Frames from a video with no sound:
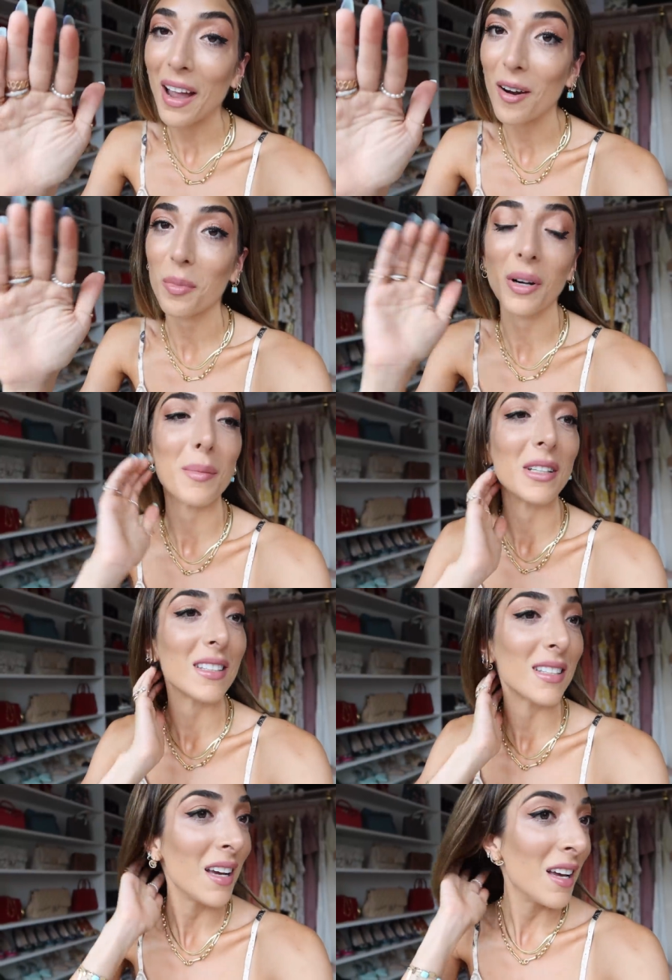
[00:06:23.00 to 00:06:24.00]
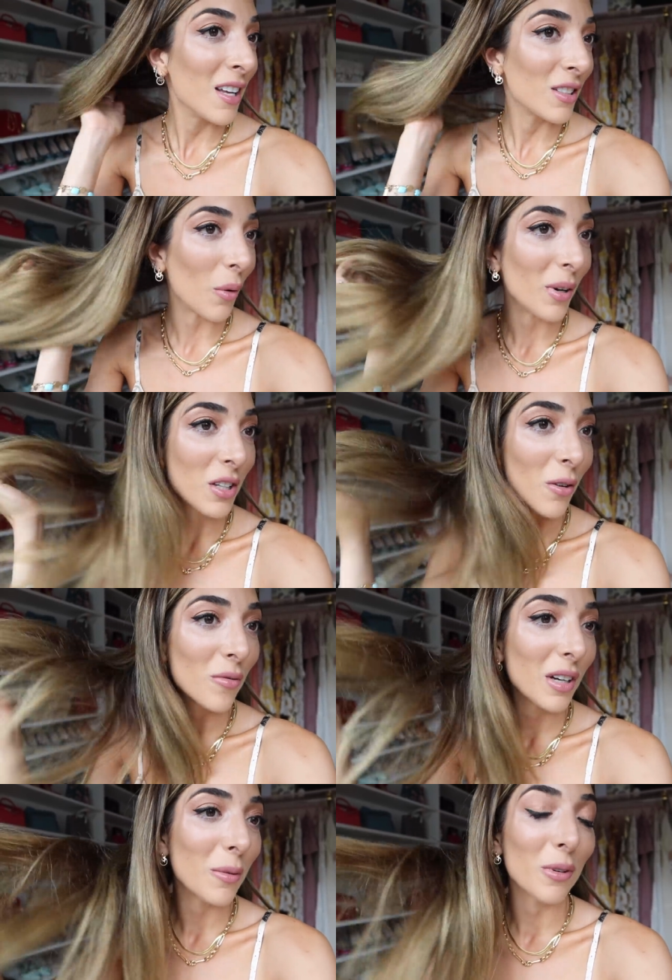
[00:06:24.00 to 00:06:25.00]
hair appointments. So I
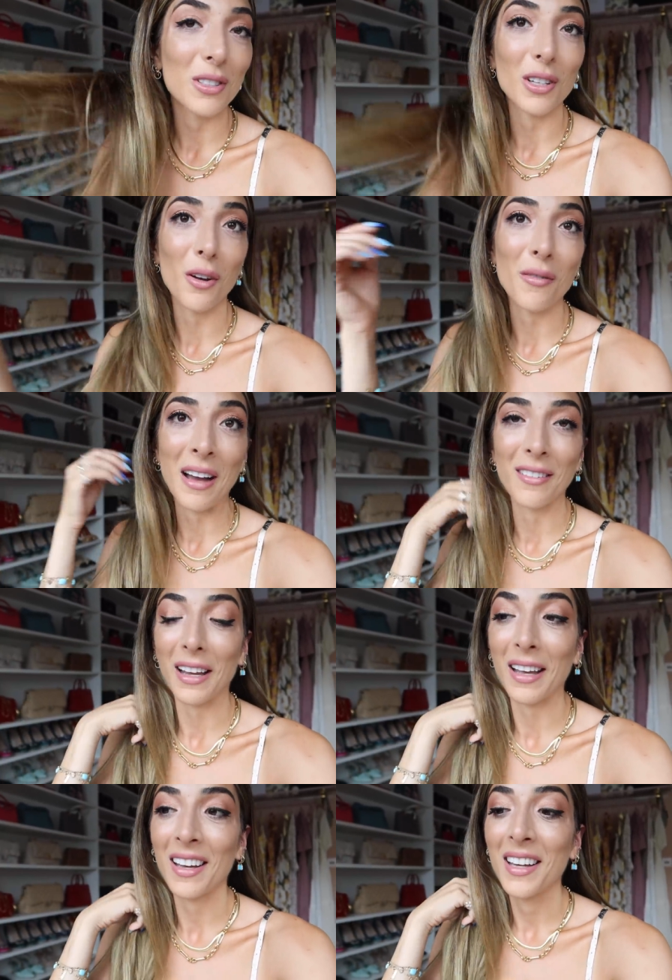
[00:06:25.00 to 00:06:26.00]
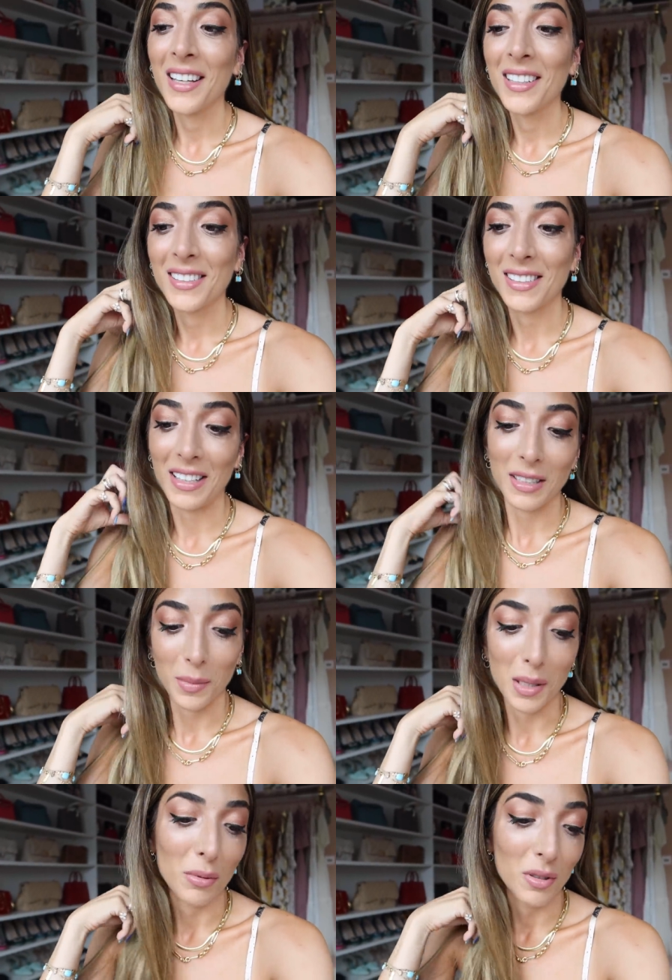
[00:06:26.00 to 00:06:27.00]
don't really want to go around like
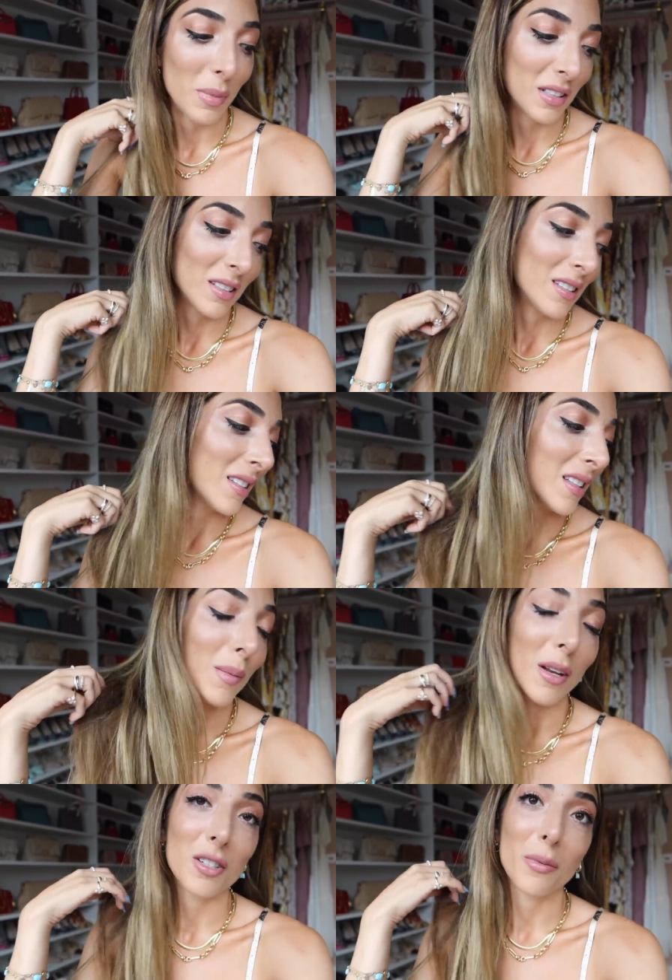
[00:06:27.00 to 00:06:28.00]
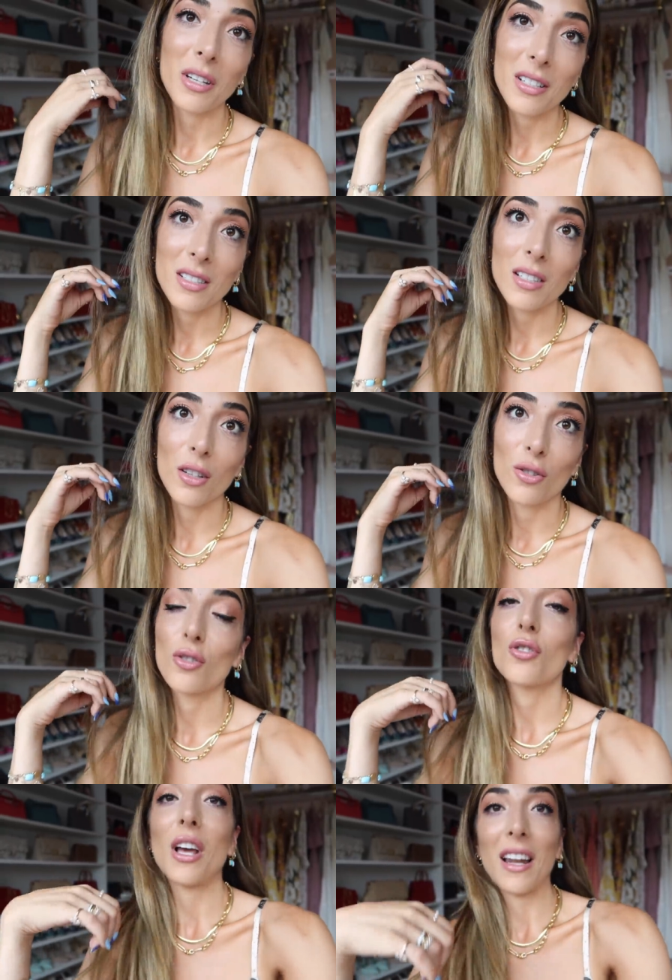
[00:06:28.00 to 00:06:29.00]
slating people's businesses, especially when it's
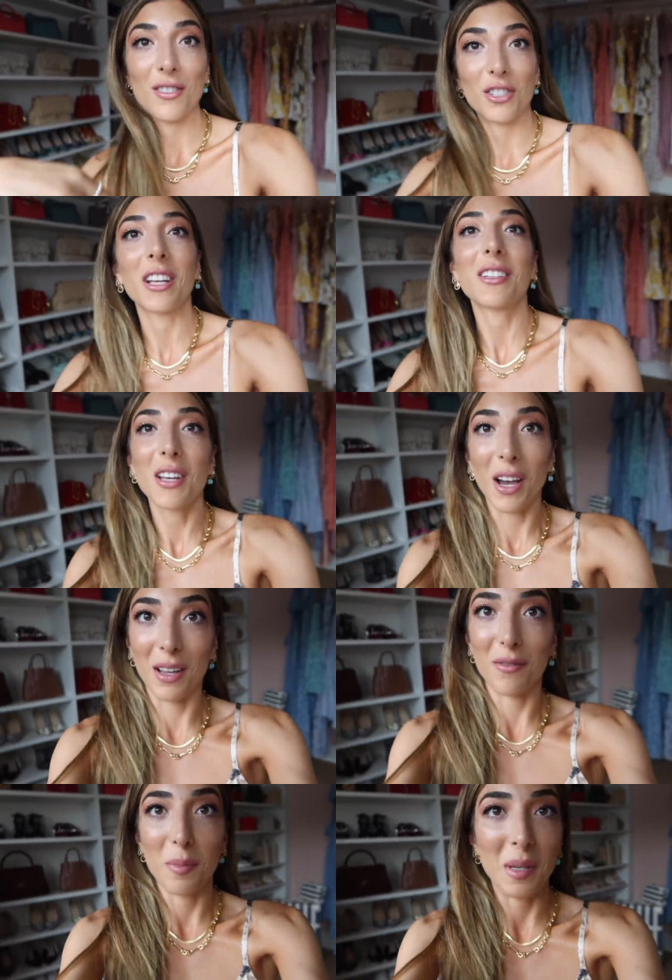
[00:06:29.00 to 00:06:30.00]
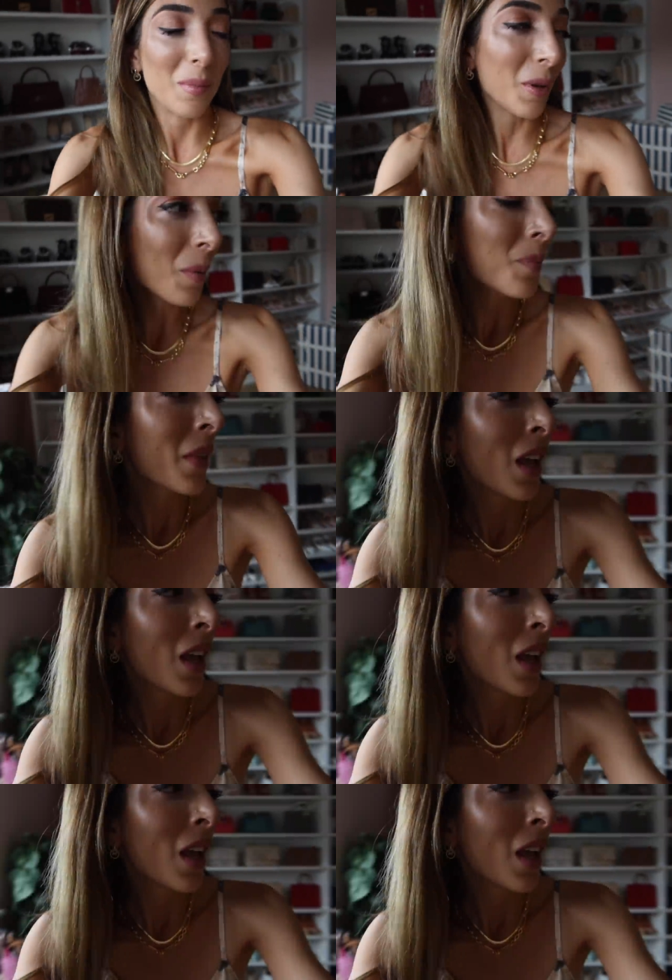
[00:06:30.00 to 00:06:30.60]
a challenging time for people.